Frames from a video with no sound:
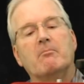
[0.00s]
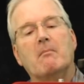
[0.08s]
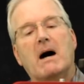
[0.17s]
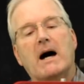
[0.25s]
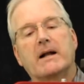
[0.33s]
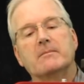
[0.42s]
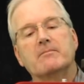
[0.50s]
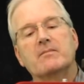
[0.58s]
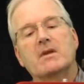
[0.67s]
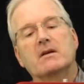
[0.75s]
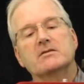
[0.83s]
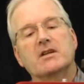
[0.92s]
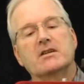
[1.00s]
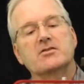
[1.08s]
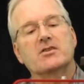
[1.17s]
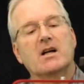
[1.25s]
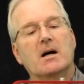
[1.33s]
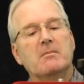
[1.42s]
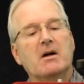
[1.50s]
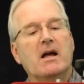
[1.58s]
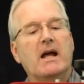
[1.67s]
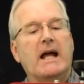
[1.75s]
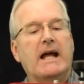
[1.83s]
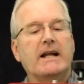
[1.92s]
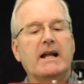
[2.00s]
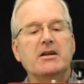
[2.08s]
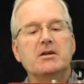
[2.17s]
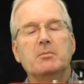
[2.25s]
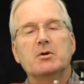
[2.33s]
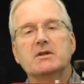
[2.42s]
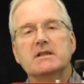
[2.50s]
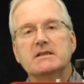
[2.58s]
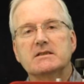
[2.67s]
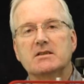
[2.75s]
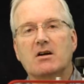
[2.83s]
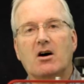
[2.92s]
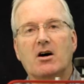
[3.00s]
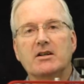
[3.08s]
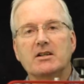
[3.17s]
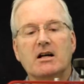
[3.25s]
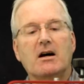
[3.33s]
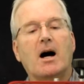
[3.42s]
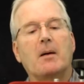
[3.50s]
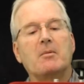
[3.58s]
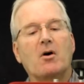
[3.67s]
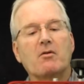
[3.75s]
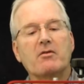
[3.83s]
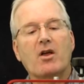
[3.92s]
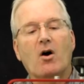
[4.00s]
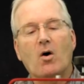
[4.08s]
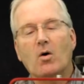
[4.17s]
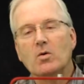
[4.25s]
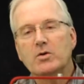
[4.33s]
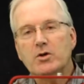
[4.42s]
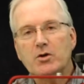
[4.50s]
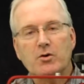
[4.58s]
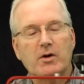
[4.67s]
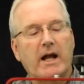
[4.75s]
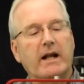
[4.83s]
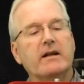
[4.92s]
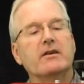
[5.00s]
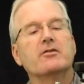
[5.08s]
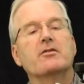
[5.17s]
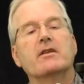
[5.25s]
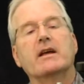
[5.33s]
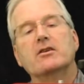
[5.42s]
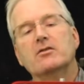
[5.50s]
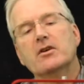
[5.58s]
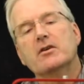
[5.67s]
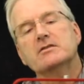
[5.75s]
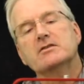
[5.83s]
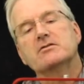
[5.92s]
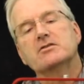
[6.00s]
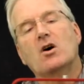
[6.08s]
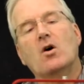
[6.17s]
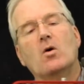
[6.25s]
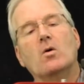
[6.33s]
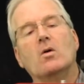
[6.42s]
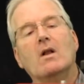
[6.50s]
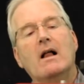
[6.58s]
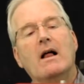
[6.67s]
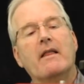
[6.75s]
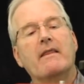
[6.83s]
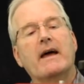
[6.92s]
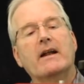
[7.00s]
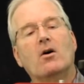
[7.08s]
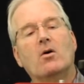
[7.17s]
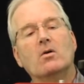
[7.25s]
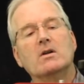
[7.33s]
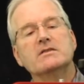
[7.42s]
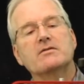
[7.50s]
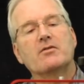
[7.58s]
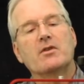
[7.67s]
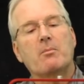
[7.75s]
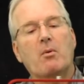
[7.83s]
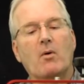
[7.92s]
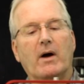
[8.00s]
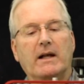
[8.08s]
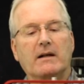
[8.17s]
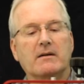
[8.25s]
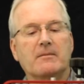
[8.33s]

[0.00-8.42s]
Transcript: bottom suction cup, and now you put this on top over the hole you created in your thing. You'll notice there's a hole. That hole is for the point.